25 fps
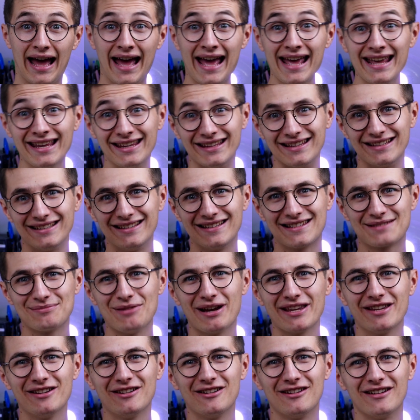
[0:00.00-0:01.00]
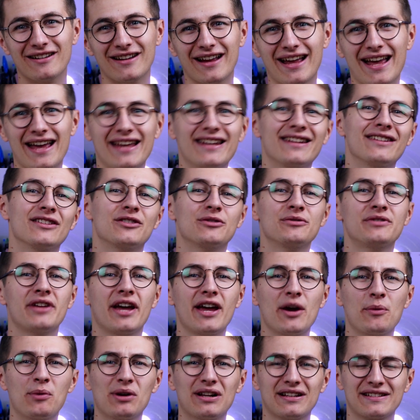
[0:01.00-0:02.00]
Hey, it's Mayol, and
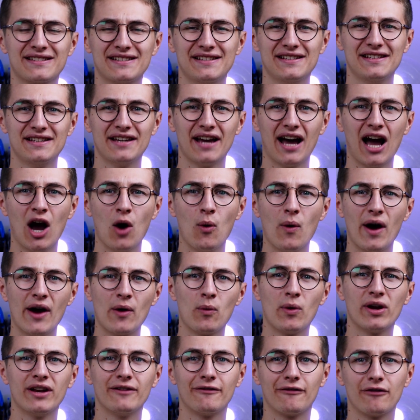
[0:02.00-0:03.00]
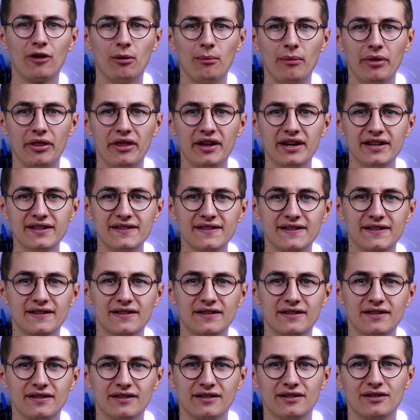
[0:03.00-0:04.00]
today we'll see how I went from this
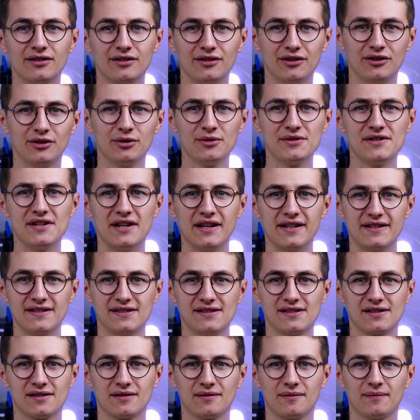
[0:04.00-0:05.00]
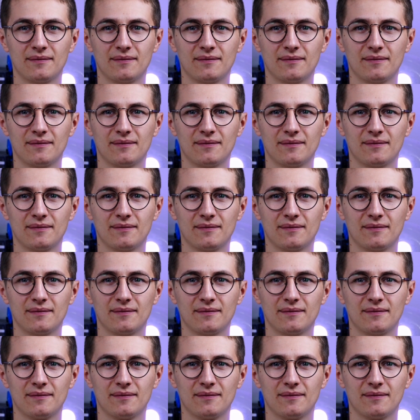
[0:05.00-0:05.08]
to this.